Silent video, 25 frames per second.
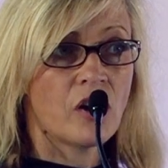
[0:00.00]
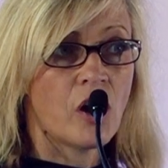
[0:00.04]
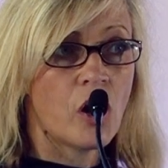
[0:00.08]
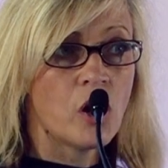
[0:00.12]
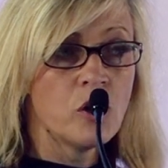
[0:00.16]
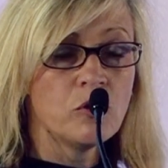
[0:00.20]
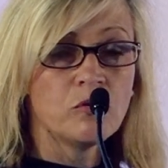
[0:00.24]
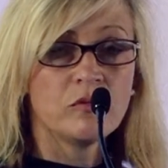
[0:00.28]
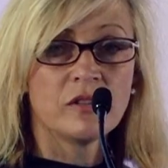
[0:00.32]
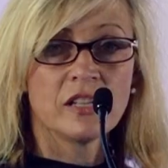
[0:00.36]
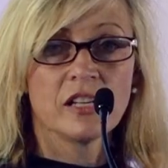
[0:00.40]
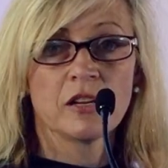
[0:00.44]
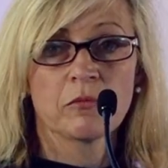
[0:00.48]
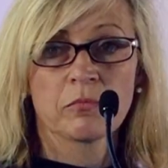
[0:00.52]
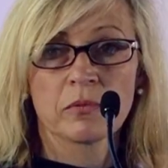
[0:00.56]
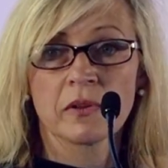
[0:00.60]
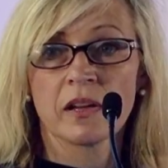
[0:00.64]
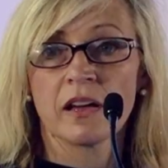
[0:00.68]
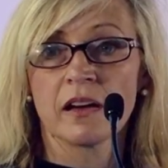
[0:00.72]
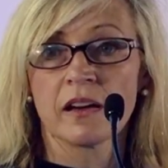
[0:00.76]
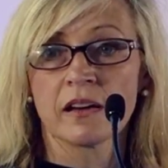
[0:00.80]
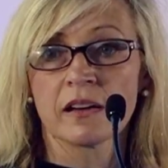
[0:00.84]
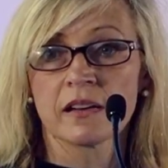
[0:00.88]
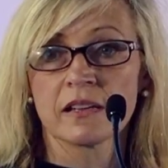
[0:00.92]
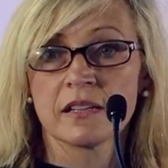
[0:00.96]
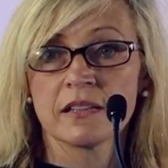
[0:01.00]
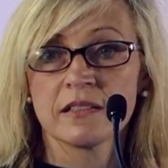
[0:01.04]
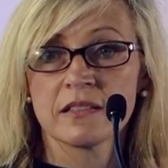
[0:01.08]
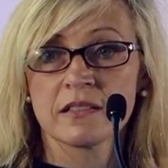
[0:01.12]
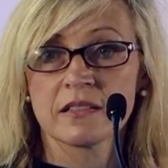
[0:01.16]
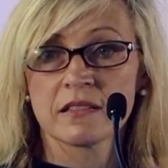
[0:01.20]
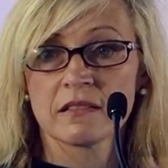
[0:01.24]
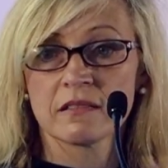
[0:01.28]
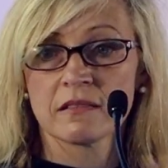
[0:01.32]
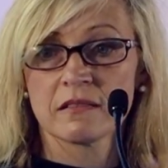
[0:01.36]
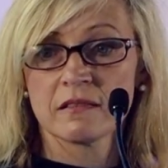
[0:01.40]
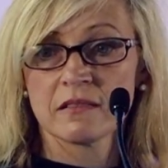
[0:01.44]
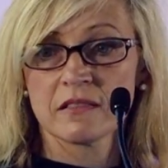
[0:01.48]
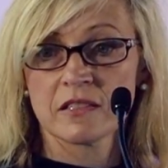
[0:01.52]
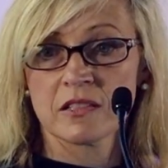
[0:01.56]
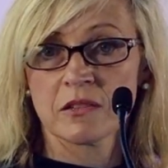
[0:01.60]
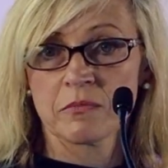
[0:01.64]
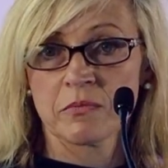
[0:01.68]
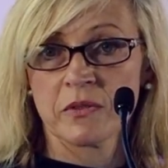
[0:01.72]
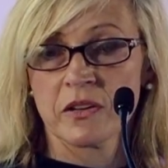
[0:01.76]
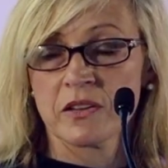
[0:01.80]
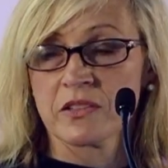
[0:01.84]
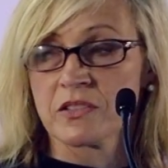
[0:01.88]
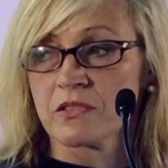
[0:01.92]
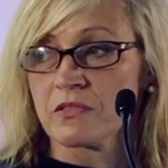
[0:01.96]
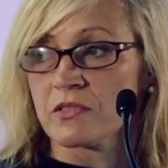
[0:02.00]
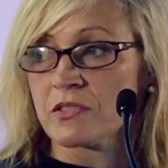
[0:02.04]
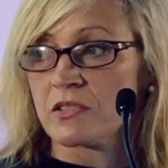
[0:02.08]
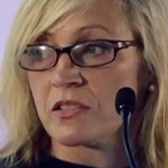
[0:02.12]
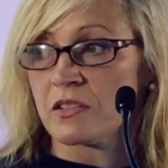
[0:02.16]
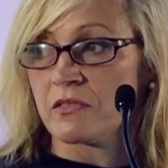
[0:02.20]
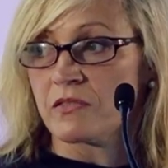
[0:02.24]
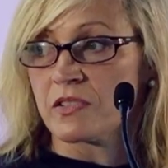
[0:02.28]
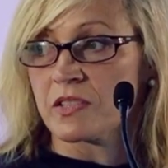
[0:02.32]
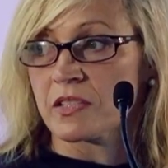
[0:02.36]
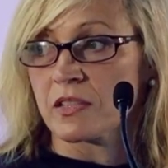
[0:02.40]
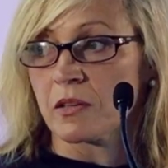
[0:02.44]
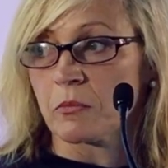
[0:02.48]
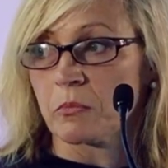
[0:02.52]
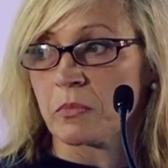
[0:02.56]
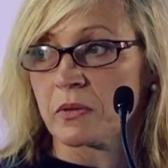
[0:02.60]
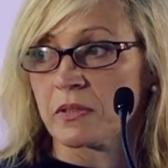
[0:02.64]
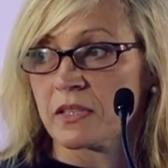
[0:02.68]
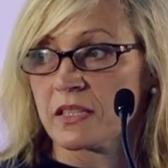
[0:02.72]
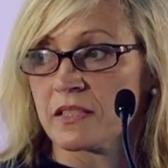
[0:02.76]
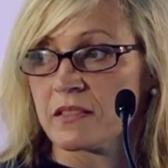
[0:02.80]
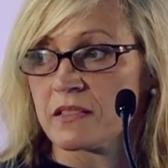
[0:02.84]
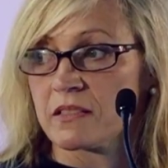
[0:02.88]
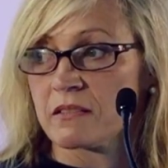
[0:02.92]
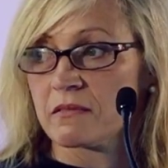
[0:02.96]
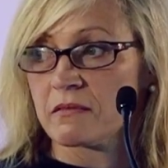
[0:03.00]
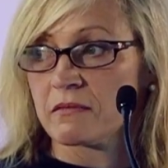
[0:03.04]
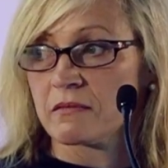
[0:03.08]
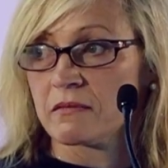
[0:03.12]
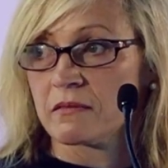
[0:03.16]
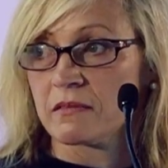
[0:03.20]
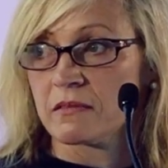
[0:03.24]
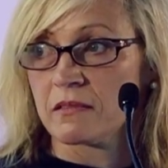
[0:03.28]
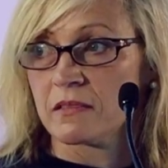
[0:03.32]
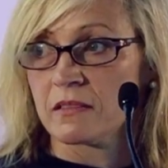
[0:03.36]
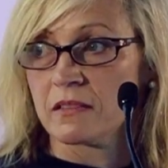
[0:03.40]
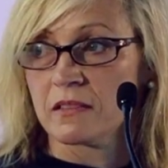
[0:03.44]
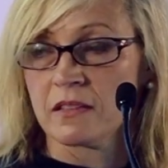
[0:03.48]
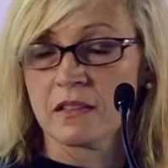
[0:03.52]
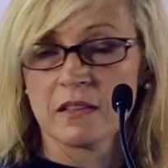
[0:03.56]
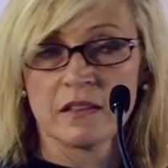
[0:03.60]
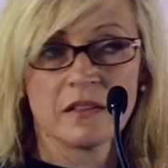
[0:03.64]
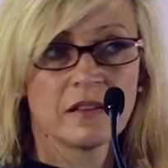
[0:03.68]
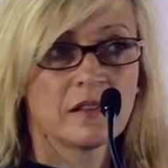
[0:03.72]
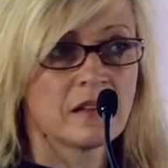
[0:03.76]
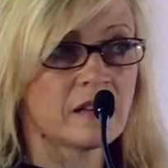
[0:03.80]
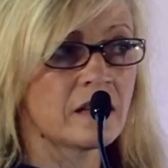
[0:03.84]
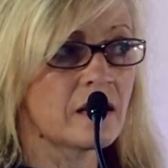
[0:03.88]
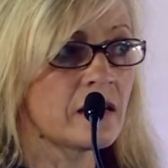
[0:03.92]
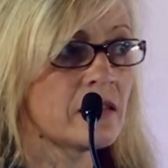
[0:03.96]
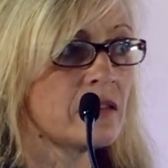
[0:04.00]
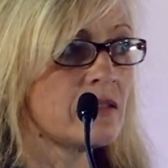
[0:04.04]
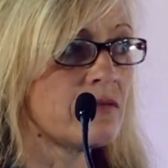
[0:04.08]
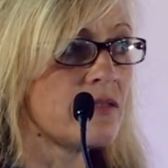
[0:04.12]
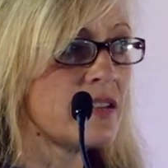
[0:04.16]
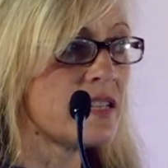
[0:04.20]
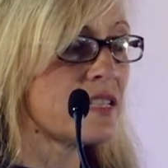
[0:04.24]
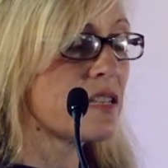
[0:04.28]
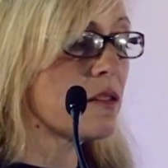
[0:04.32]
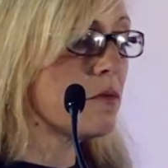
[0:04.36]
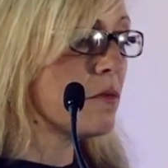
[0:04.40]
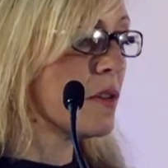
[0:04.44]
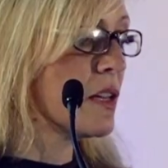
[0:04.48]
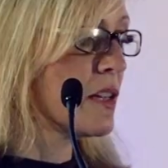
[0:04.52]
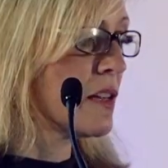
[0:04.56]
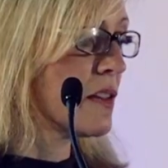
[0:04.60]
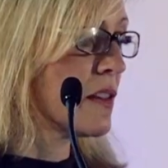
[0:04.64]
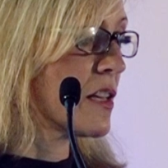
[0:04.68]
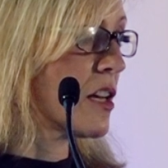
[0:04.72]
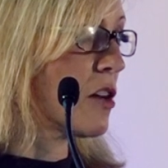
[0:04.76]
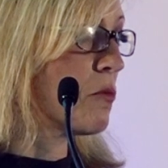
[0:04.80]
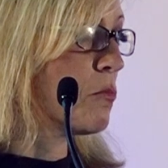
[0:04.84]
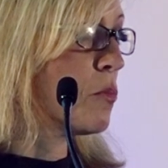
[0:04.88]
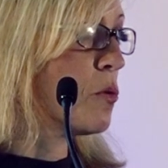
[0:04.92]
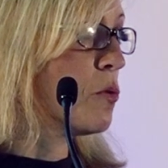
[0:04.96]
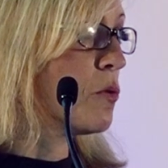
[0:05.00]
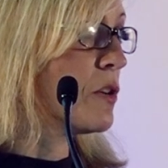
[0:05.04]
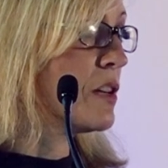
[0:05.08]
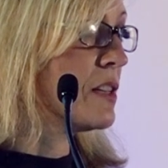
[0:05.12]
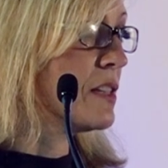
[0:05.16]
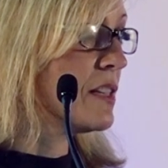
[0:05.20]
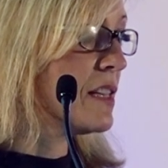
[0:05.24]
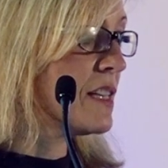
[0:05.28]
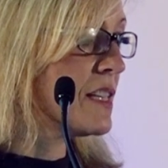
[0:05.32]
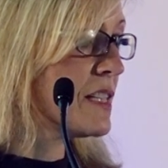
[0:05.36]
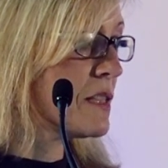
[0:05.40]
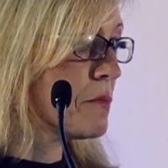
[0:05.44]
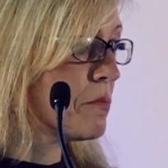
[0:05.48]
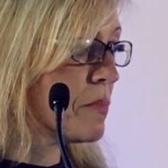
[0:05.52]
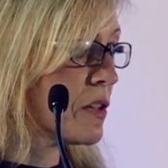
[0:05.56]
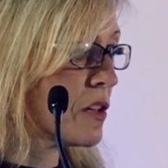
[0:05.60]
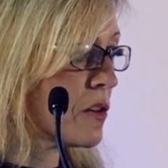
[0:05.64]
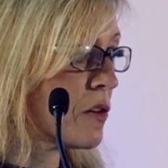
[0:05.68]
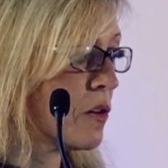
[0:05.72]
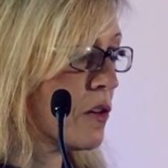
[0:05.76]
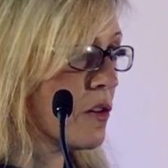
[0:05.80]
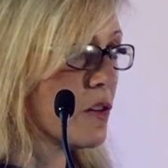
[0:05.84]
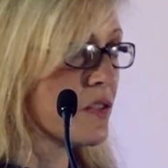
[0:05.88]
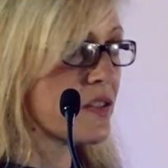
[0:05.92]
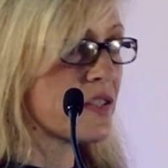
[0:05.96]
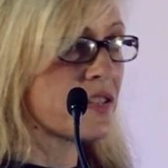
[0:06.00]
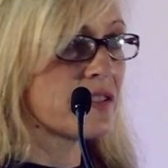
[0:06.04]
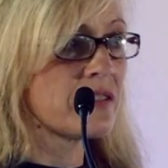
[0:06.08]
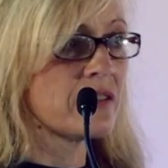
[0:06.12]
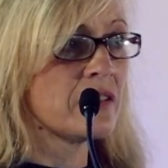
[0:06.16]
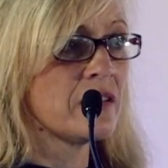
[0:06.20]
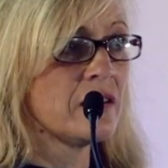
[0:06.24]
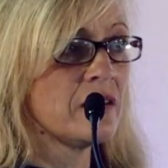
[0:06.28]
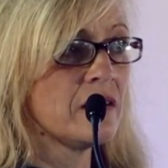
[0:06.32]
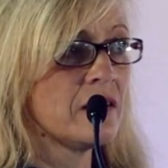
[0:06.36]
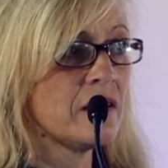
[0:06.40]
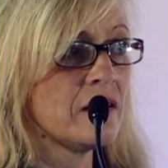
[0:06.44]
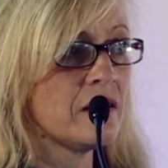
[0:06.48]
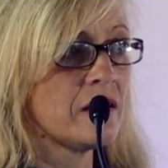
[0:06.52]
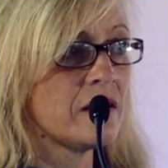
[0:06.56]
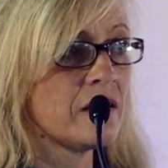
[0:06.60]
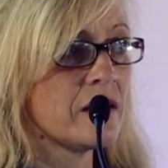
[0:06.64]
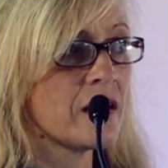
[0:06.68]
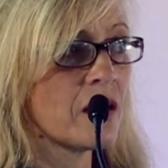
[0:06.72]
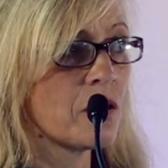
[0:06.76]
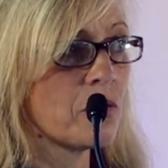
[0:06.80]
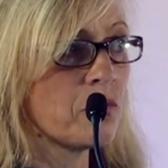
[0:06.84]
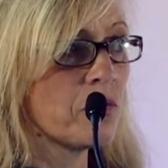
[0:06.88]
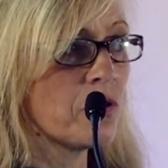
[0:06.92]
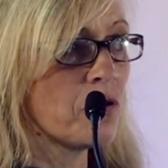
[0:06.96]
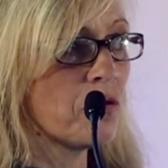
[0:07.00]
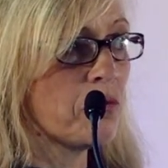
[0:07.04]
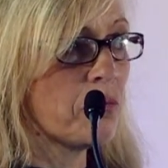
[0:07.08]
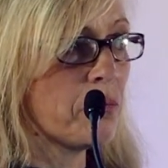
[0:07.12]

only applies to personal service companies. And the reason I'm making that point is because there will